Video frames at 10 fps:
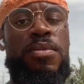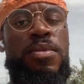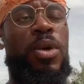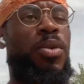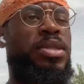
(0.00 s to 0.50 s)

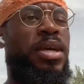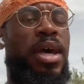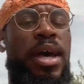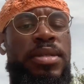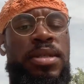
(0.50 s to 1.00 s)
They want their
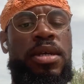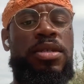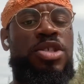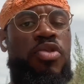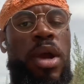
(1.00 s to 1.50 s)
eggs to get
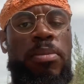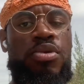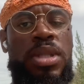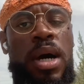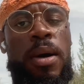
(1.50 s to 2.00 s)

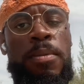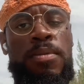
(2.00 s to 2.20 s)
scrambled up.